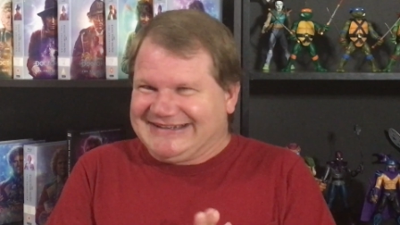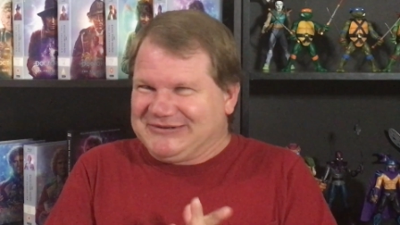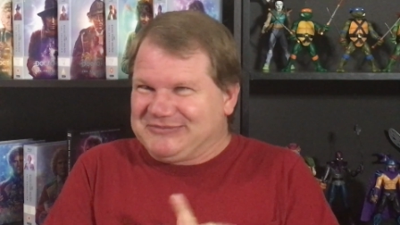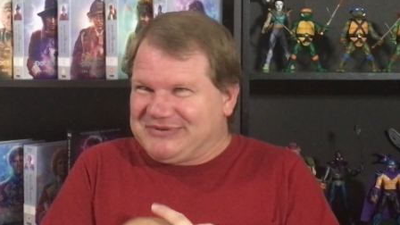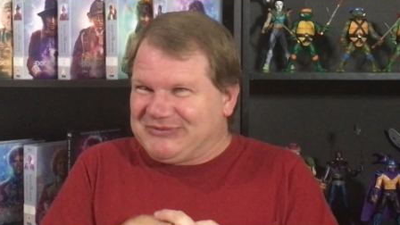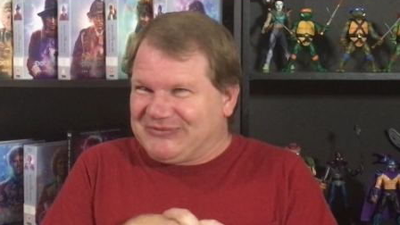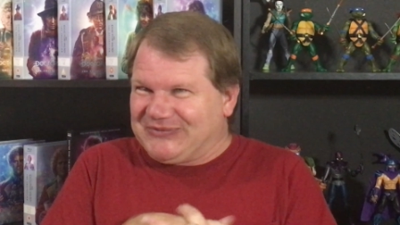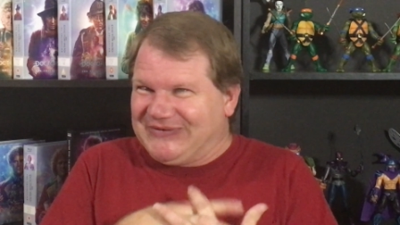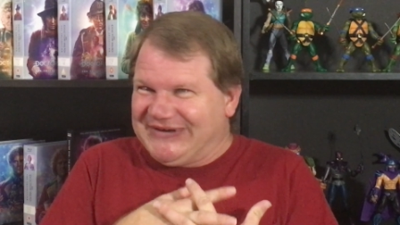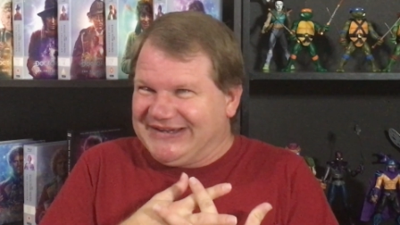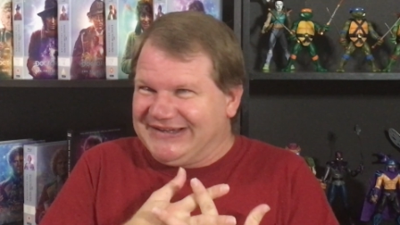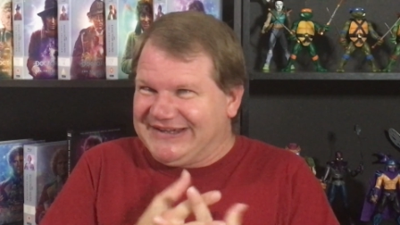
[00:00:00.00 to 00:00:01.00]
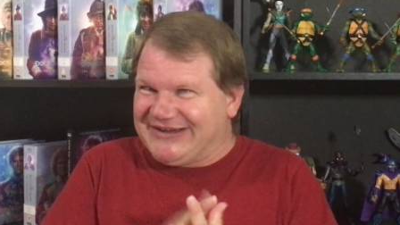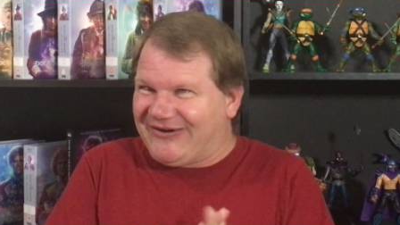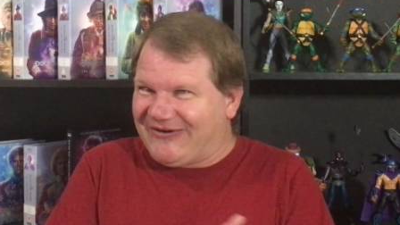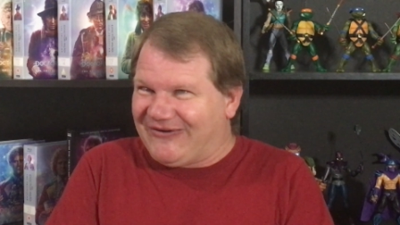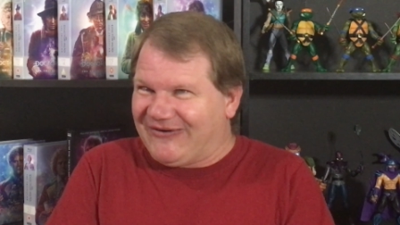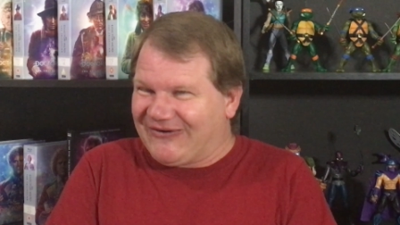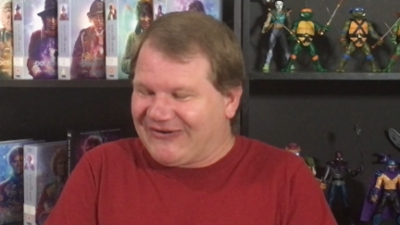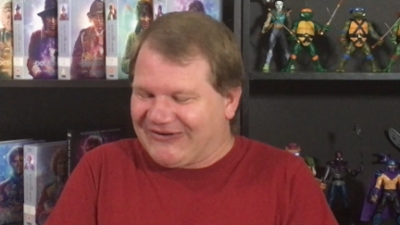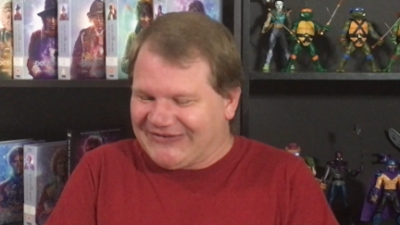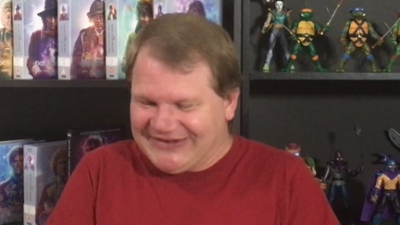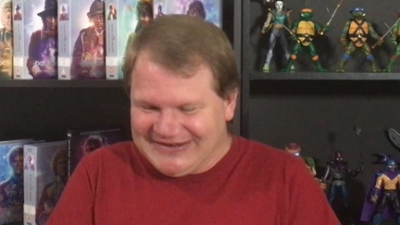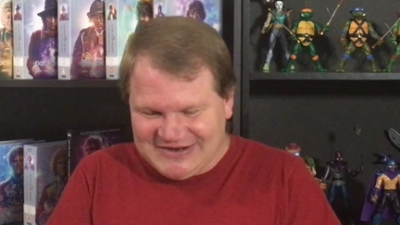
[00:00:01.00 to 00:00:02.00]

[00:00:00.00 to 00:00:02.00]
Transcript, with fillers: going to be really hard.